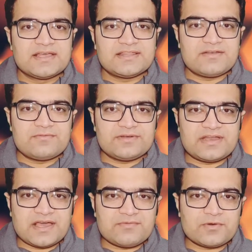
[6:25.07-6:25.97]
then
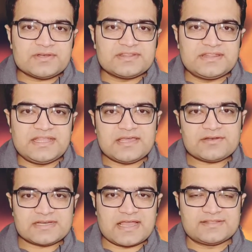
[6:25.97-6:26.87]
divert their
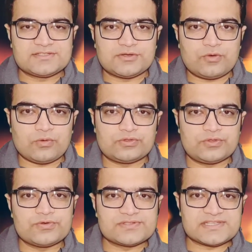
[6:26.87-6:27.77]
attention on
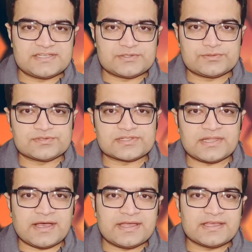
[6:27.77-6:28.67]
those issues
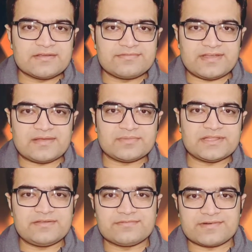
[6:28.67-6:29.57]
like
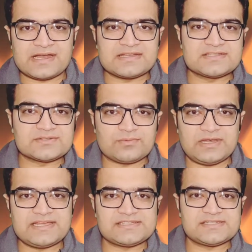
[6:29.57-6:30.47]
family, friends,
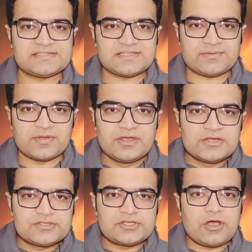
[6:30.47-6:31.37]
relationship,
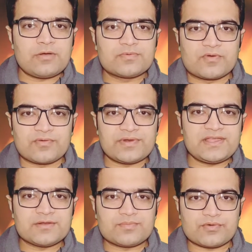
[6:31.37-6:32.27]
job,
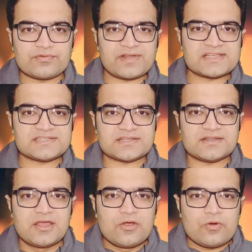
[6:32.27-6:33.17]
career, profession,
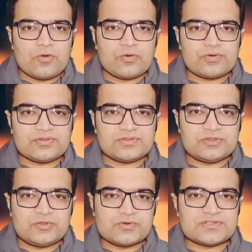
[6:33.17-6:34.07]
or
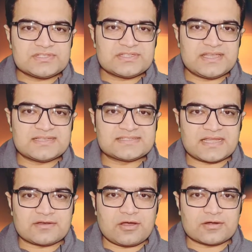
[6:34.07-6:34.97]
those things
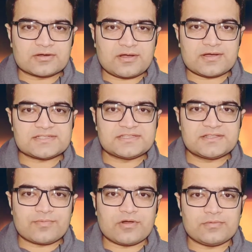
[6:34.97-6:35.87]
that are causing
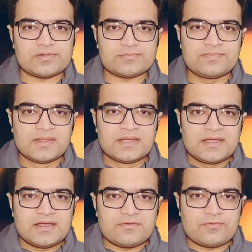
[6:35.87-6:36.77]
the problem.
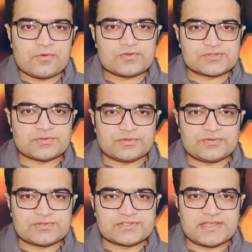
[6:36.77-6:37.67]
Focus on
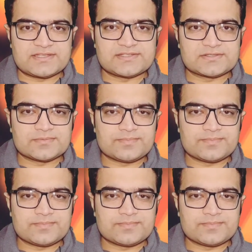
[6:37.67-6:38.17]
those things.